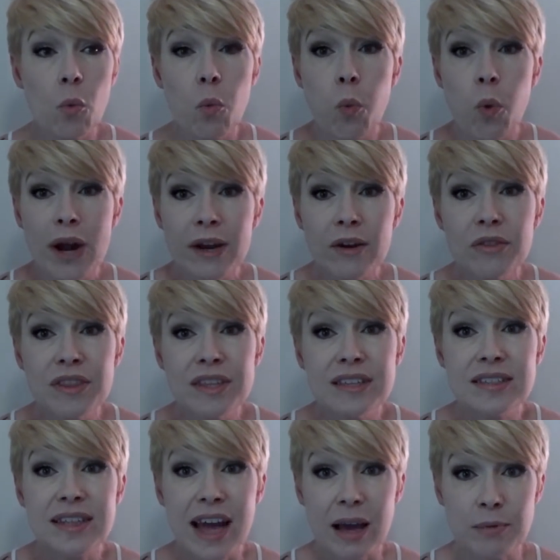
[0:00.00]
where
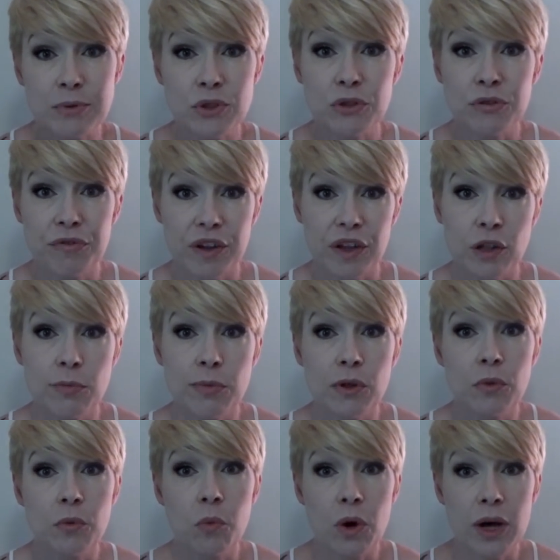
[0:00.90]
these apps are
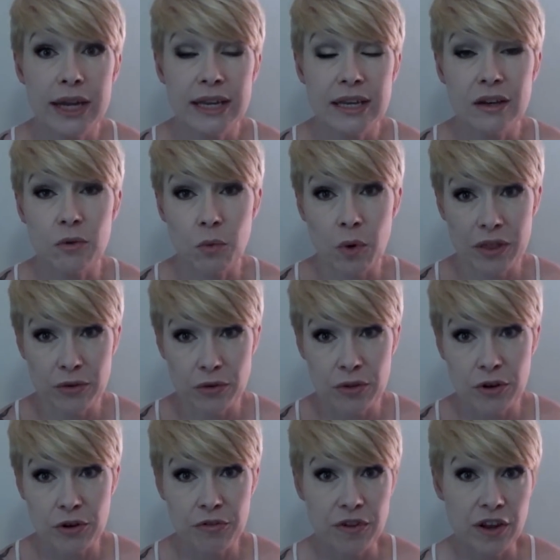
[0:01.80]
available,
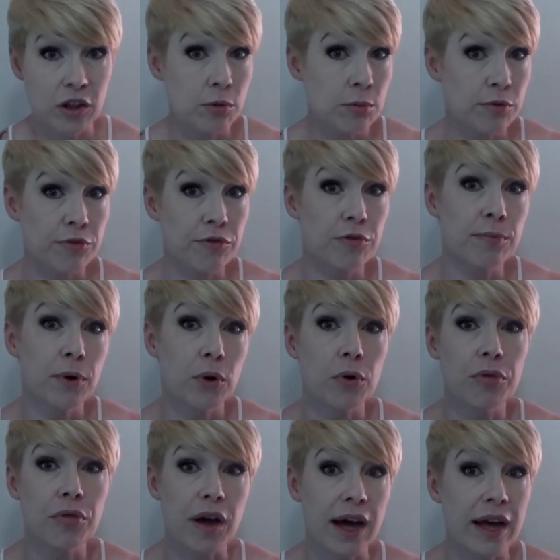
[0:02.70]
whether they're available for
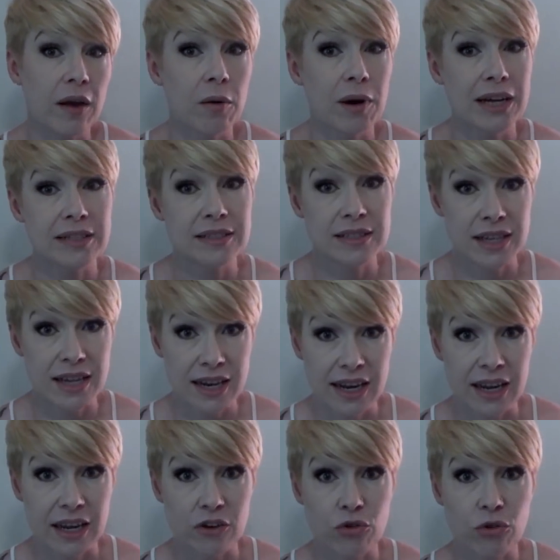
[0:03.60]
both iOS
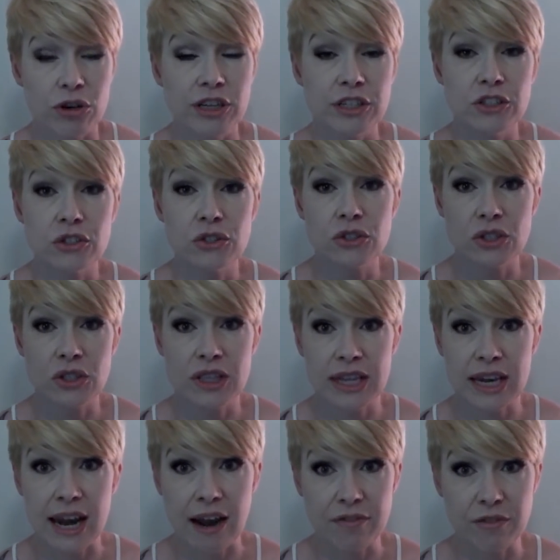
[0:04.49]
and Android, just so
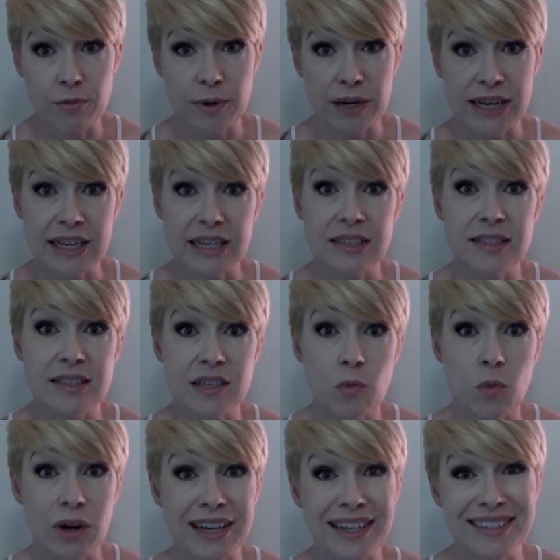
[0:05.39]
that everybody can
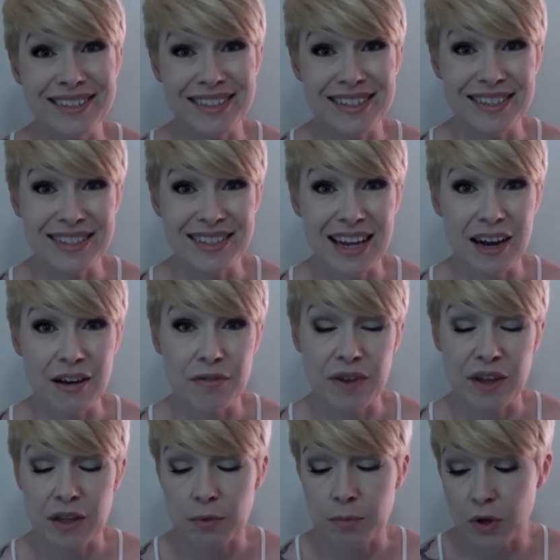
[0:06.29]
see what is and is not
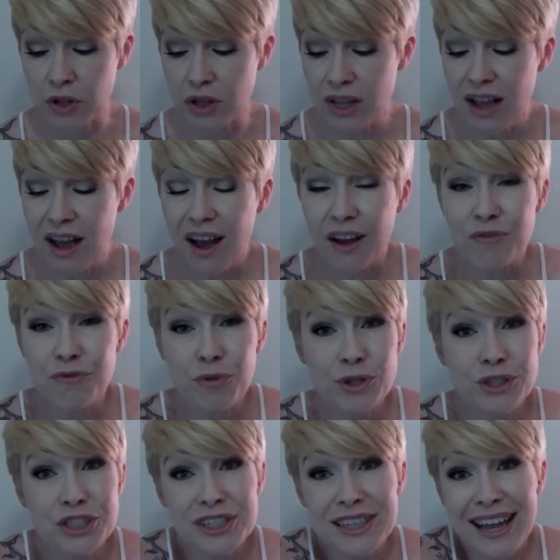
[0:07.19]
available.
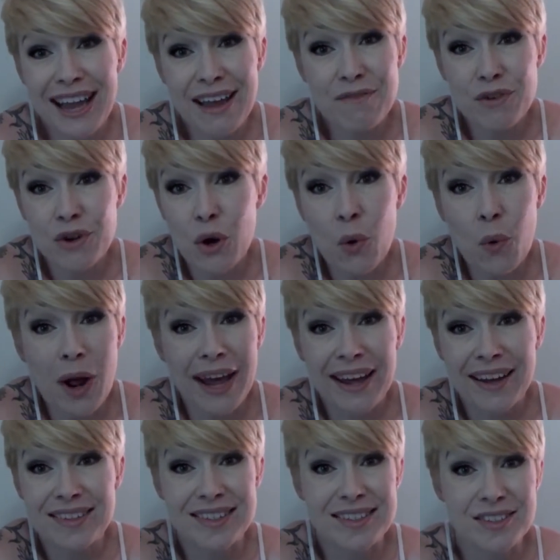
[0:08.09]
Unfortunately, I have no
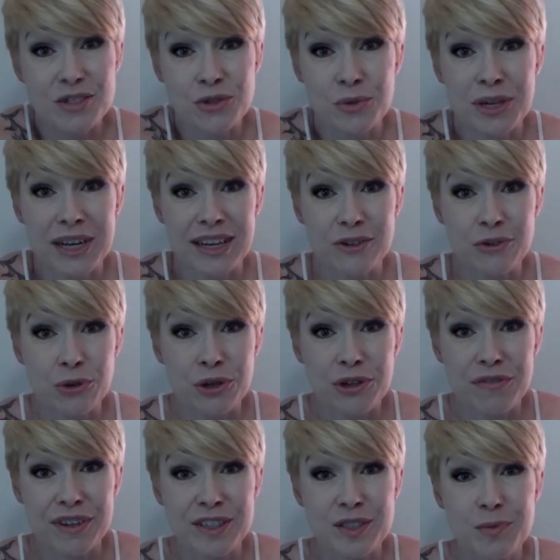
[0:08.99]
access to an
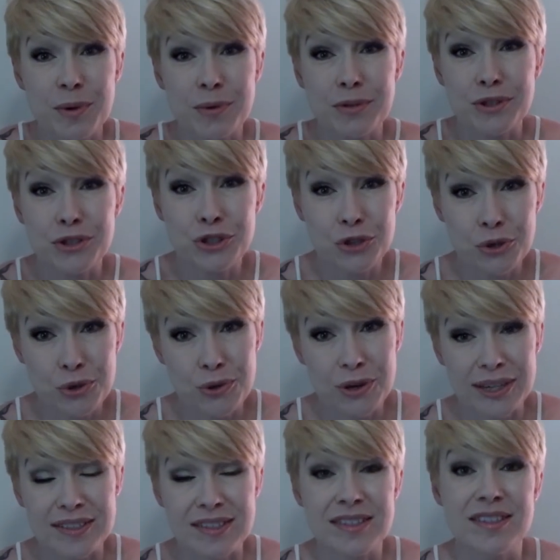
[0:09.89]
Android device to be able to show you
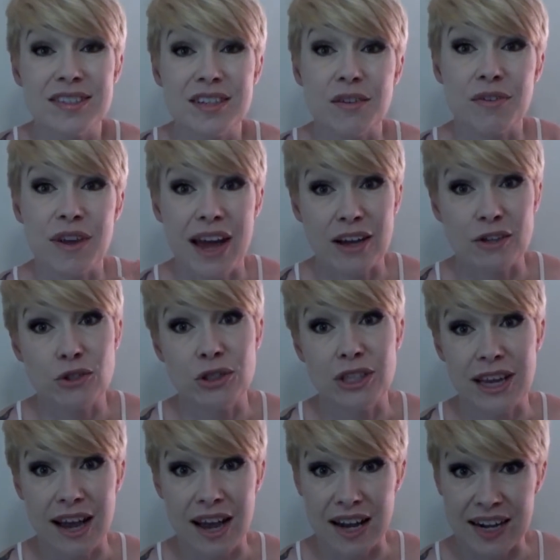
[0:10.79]
guys this stuff
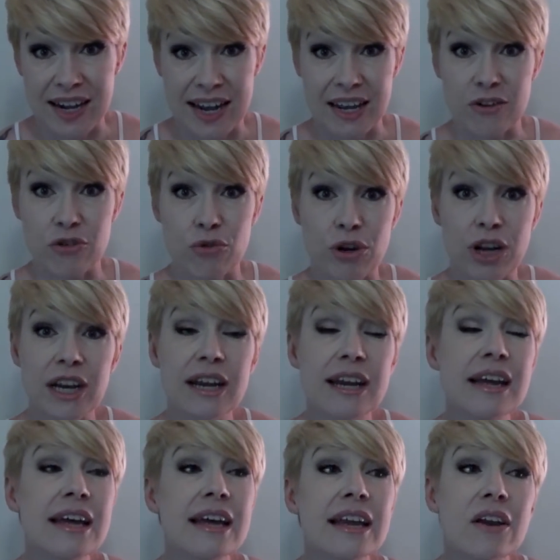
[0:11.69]
actually on an Android.
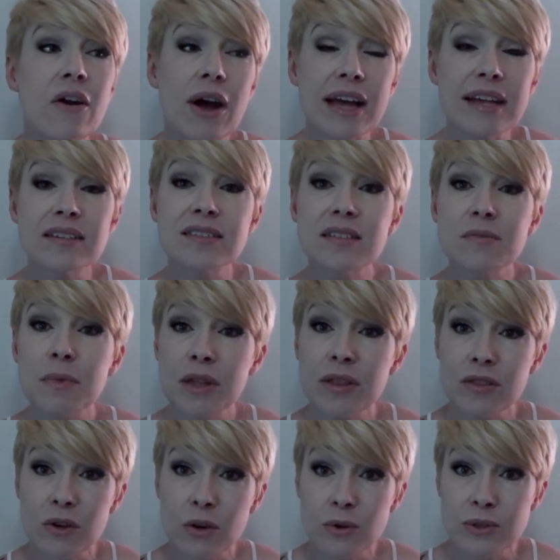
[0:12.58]
Now, as the
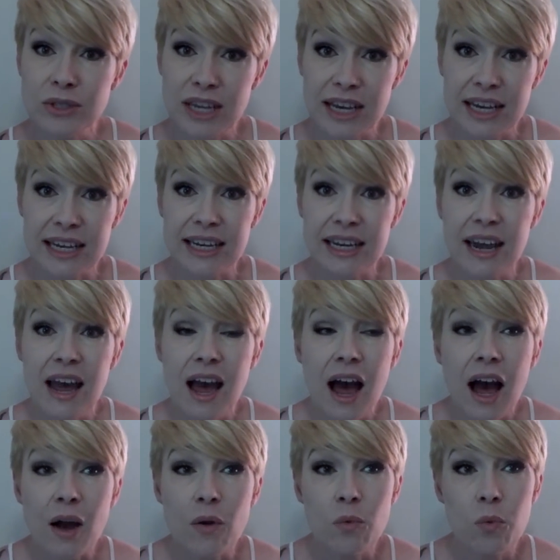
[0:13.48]
month goes on,
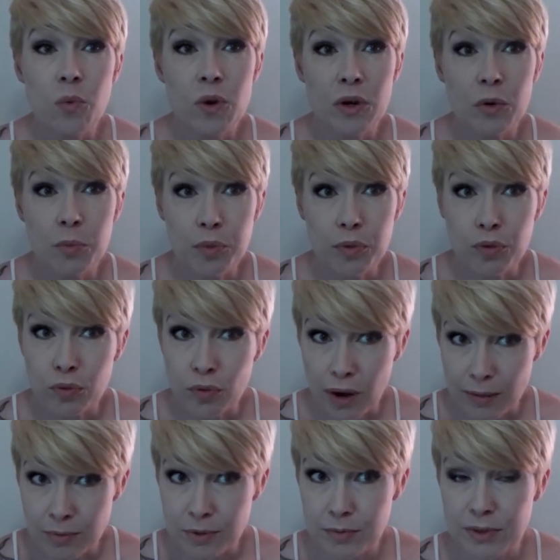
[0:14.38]
I will
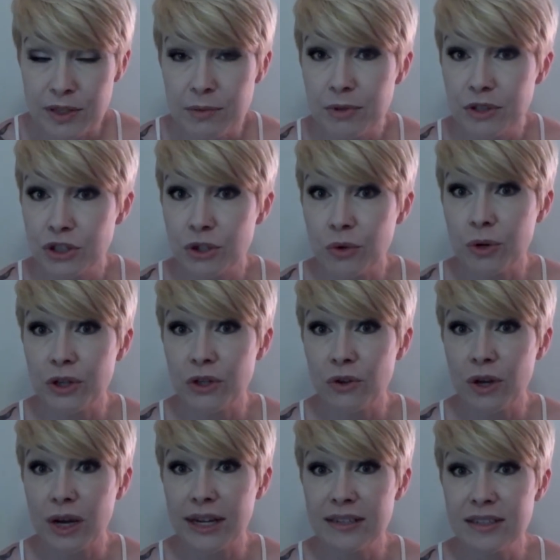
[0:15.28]
probably be showing
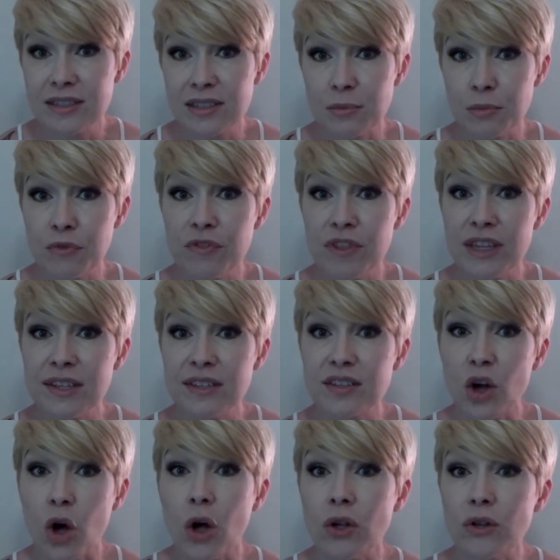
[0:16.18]
you guys some of
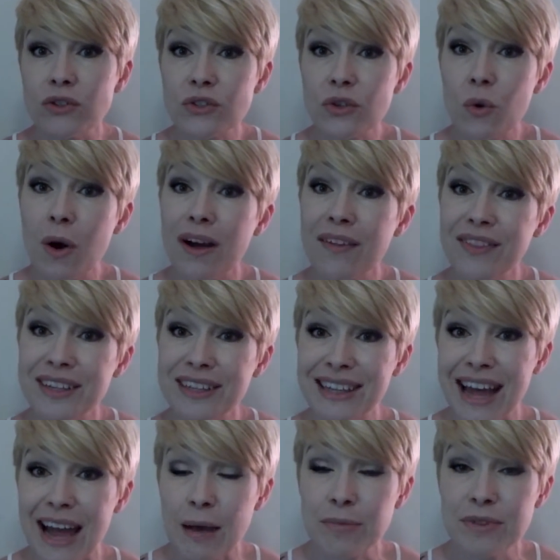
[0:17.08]
these also on the
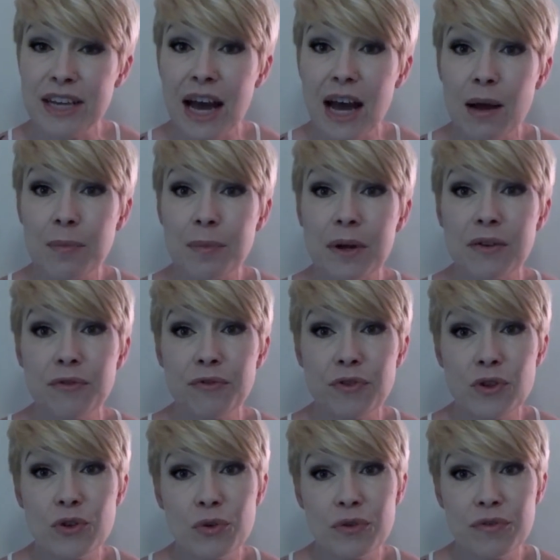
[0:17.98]
laptop. A
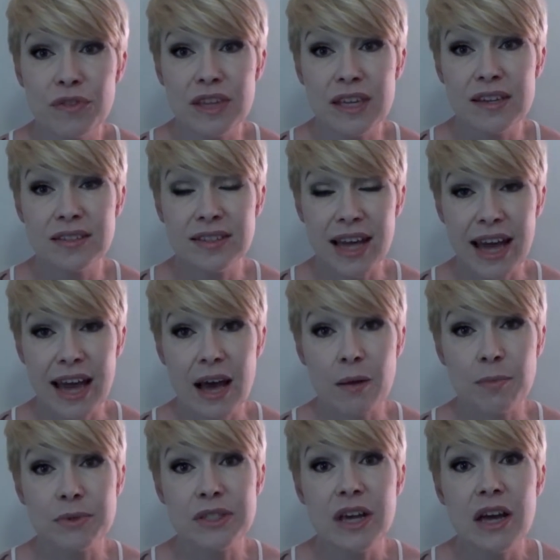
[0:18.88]
few of these
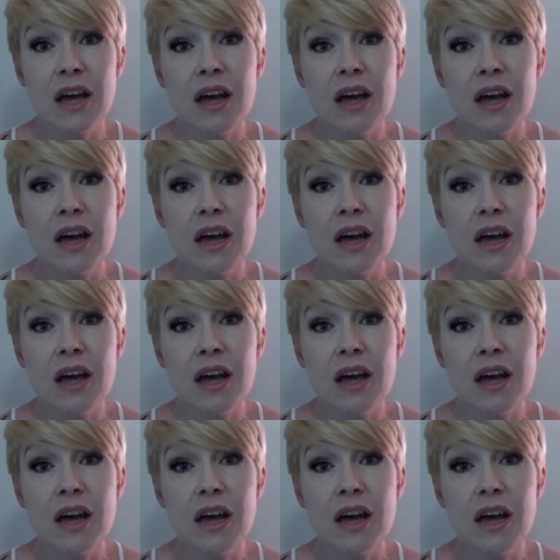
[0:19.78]
apps